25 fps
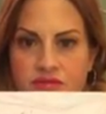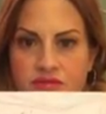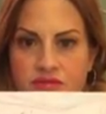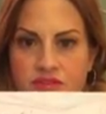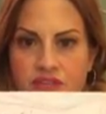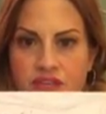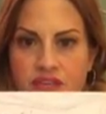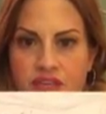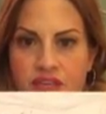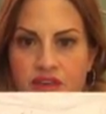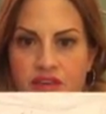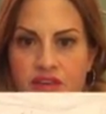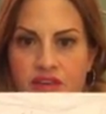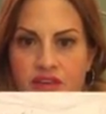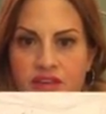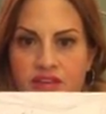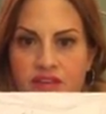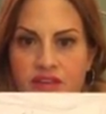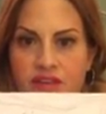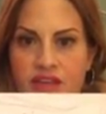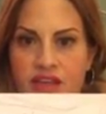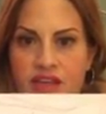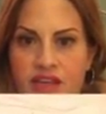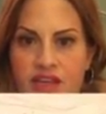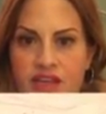I think you can
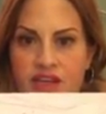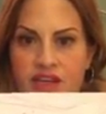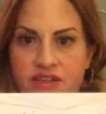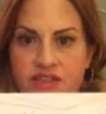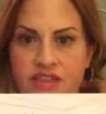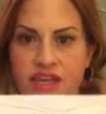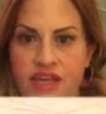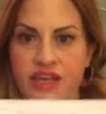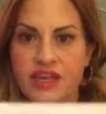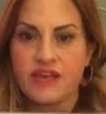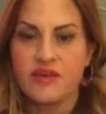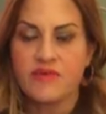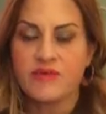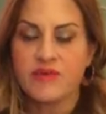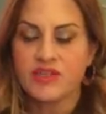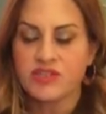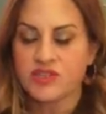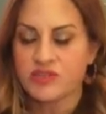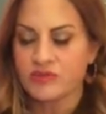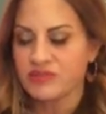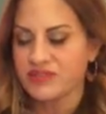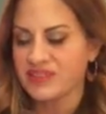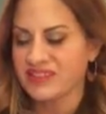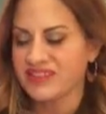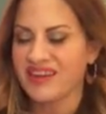see it here, taking
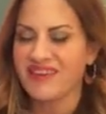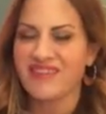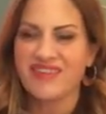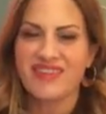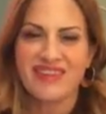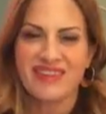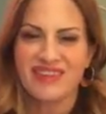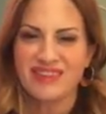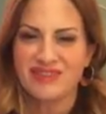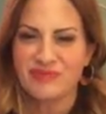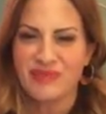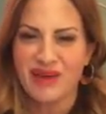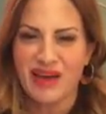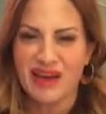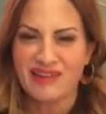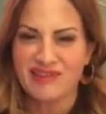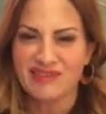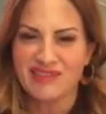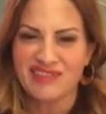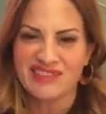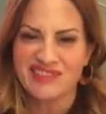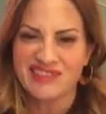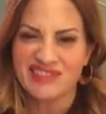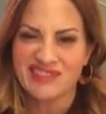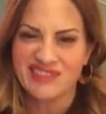measurements. Everything's
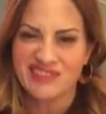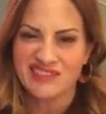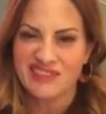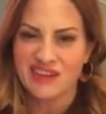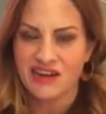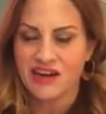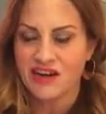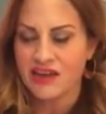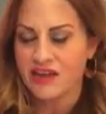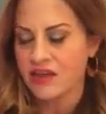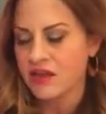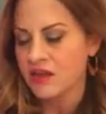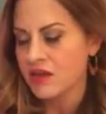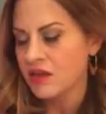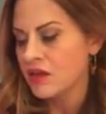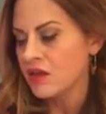backwards, sorry.